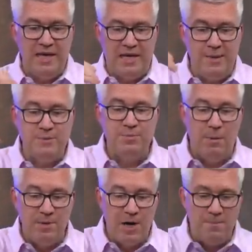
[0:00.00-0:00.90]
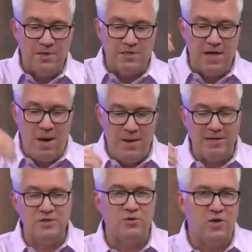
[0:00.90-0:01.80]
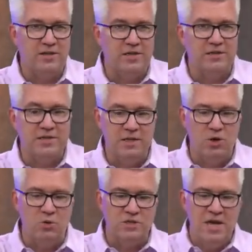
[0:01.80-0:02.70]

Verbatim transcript: It keeps bumping up the stop as the trend continues.